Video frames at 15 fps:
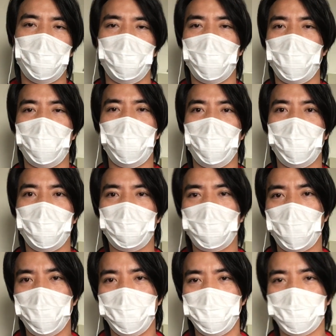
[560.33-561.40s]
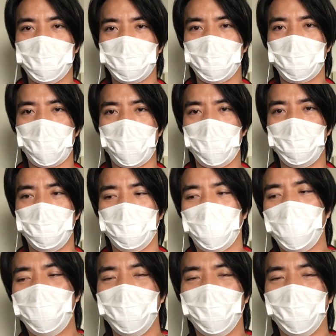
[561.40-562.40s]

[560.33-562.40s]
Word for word: any. I have like 20 subscribers.